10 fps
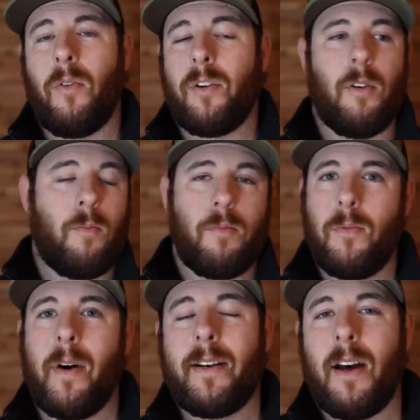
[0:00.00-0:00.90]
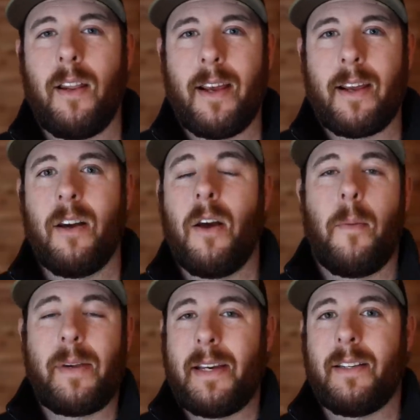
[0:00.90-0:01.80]
You know, you might not like
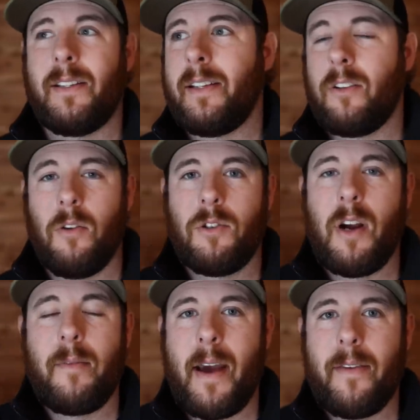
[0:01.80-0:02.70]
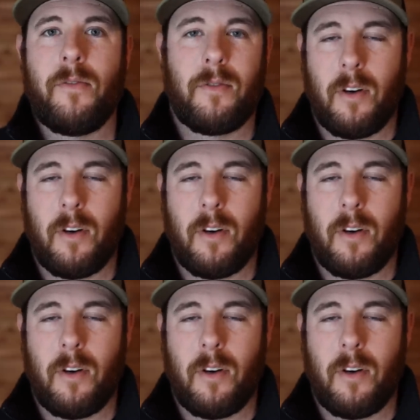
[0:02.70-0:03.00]
PSE. Go try Matthews.